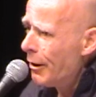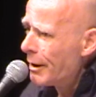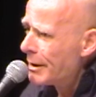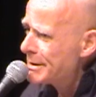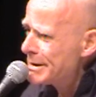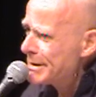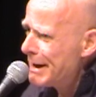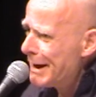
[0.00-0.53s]
As I
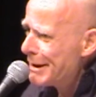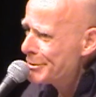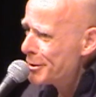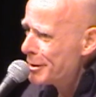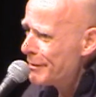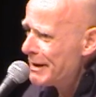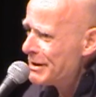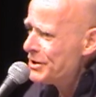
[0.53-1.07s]
said, sort of
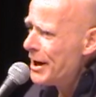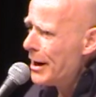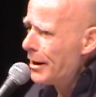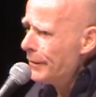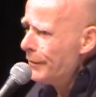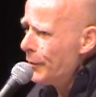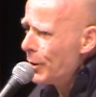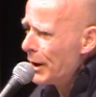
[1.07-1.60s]
I share
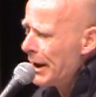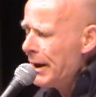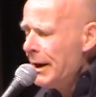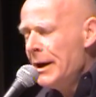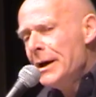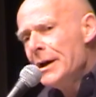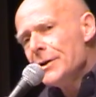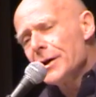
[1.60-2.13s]
fully
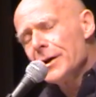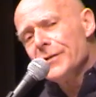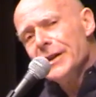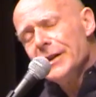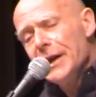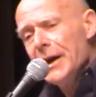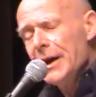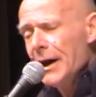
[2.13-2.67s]
sort of in
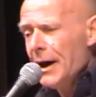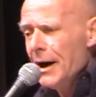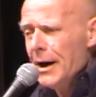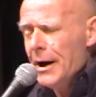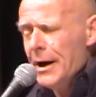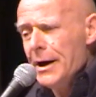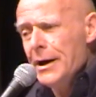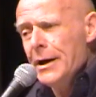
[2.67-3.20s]

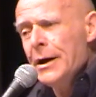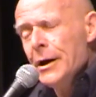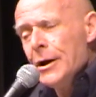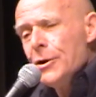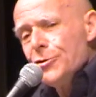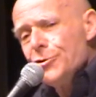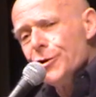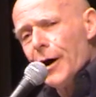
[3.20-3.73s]
the
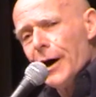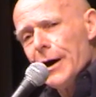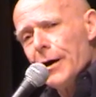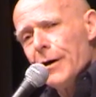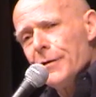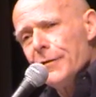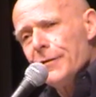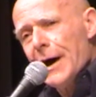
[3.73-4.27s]
joy of
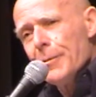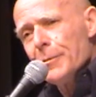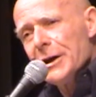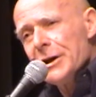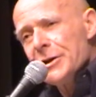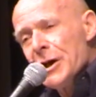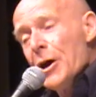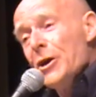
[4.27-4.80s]
the families.
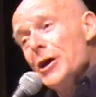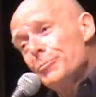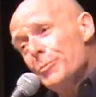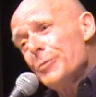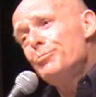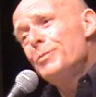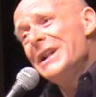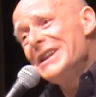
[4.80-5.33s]
Yet, but
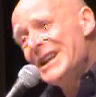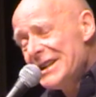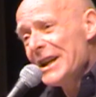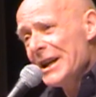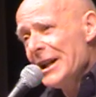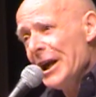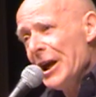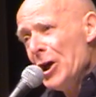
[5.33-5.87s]

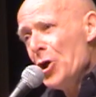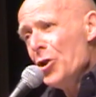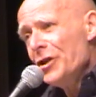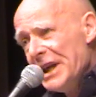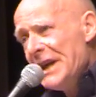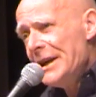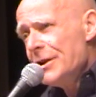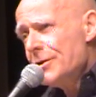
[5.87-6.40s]
politically,
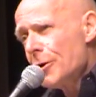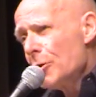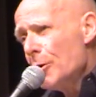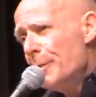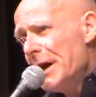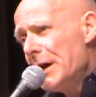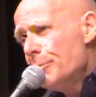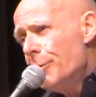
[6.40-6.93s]
these are the
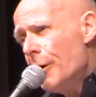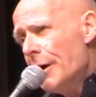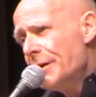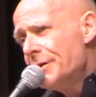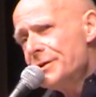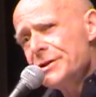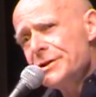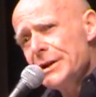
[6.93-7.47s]
main points,
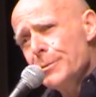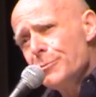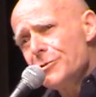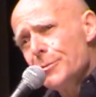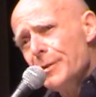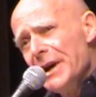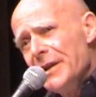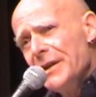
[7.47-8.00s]
it seems to
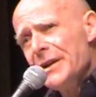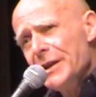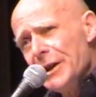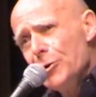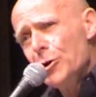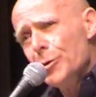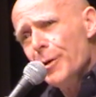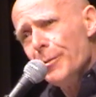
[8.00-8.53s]
me, that need
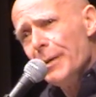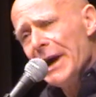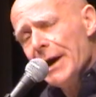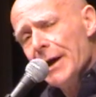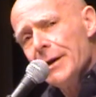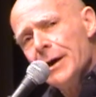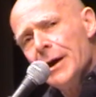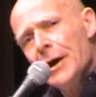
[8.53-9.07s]
to be
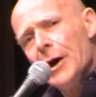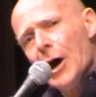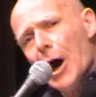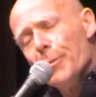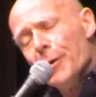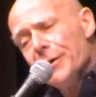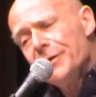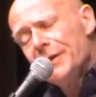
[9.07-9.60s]
made
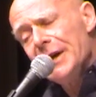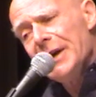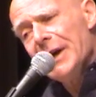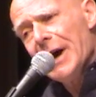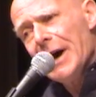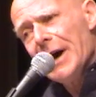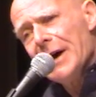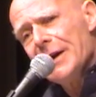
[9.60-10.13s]
about the
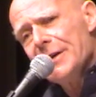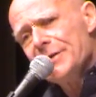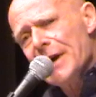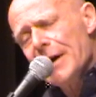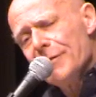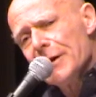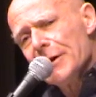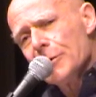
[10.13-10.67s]

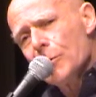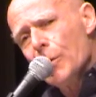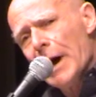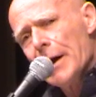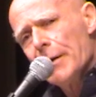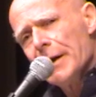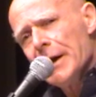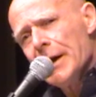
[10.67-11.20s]
Savile
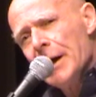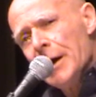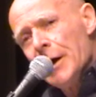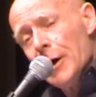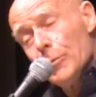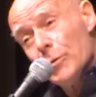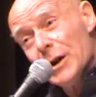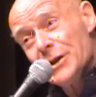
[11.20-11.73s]
inquiry. And
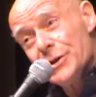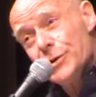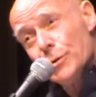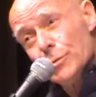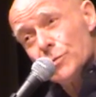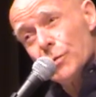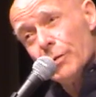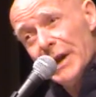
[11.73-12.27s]
what it
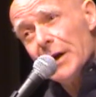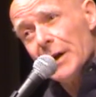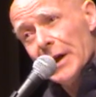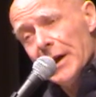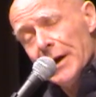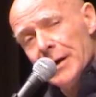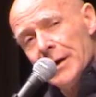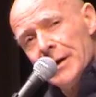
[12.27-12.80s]
shows really
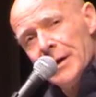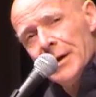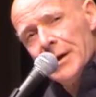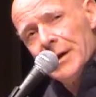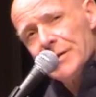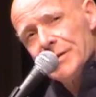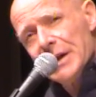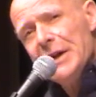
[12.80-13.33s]
is
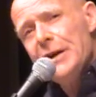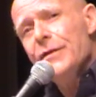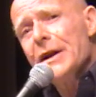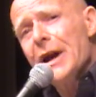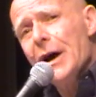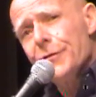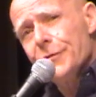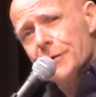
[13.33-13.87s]
that even
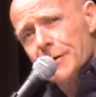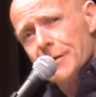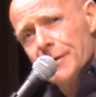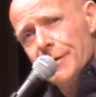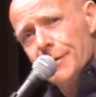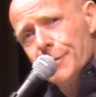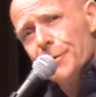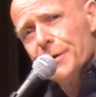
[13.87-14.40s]
after
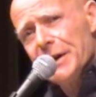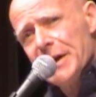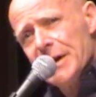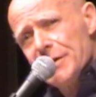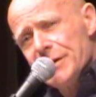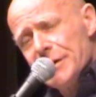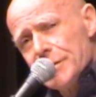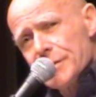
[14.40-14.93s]
38
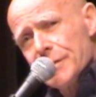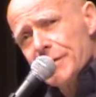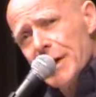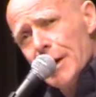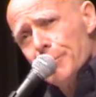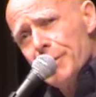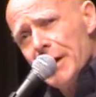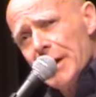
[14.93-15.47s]
years of
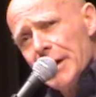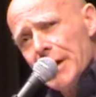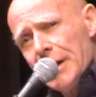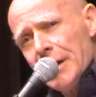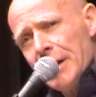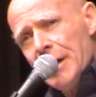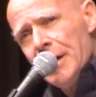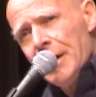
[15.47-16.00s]
campaigning,
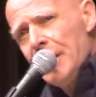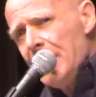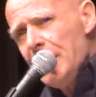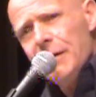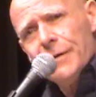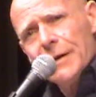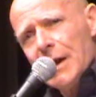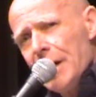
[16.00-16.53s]

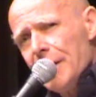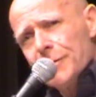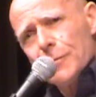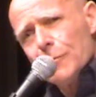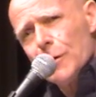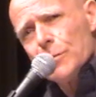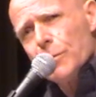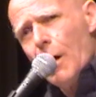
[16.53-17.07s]
even after
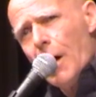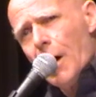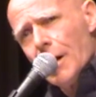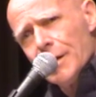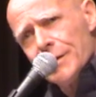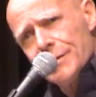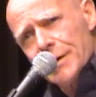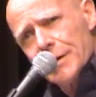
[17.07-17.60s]
what was,
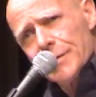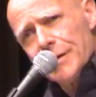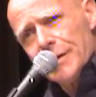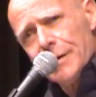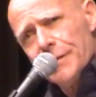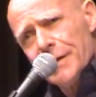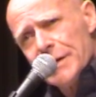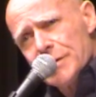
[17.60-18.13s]
sort of on the
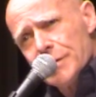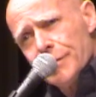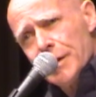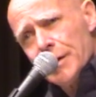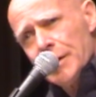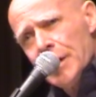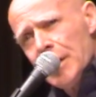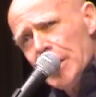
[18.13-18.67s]
face of it,
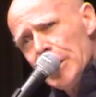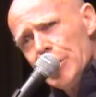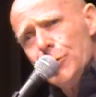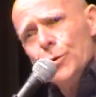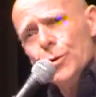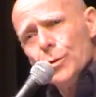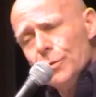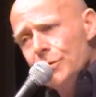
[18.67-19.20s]
a
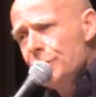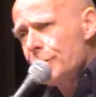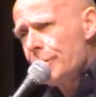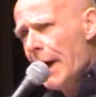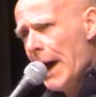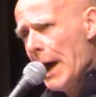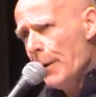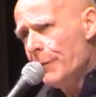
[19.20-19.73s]
huge
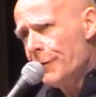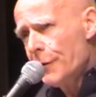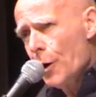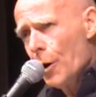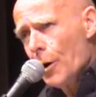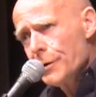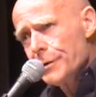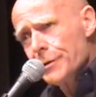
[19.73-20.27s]
triumph for
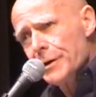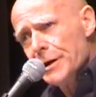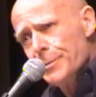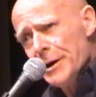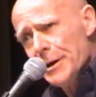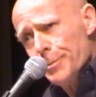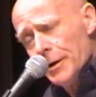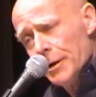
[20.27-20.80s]
ordinary
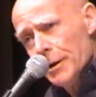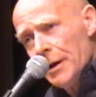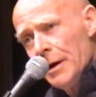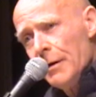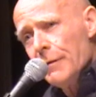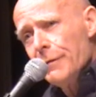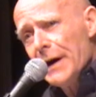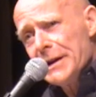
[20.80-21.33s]
people
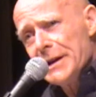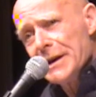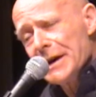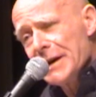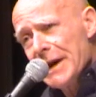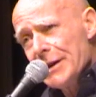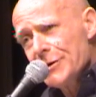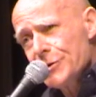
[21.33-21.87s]
fighting
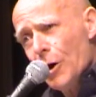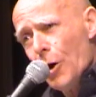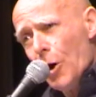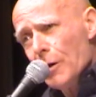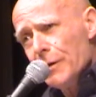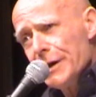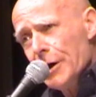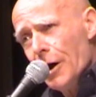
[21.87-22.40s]
against all
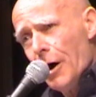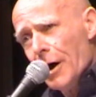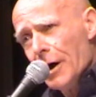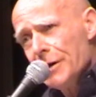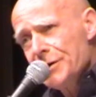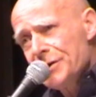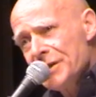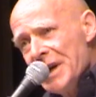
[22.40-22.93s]
the
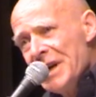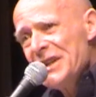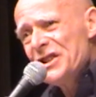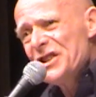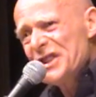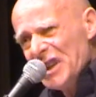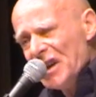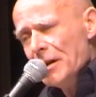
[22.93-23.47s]
odds,
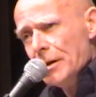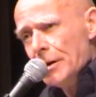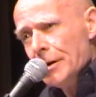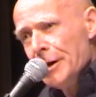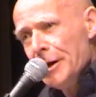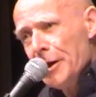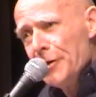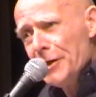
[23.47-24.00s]
still
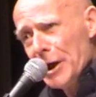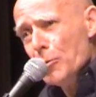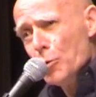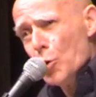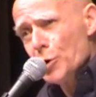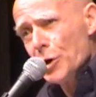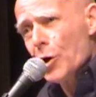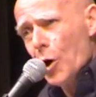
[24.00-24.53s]
they
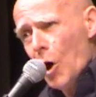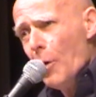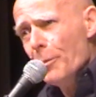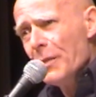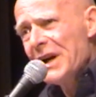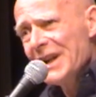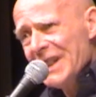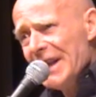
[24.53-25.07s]
won't come
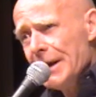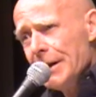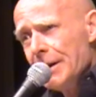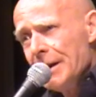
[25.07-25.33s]
clean.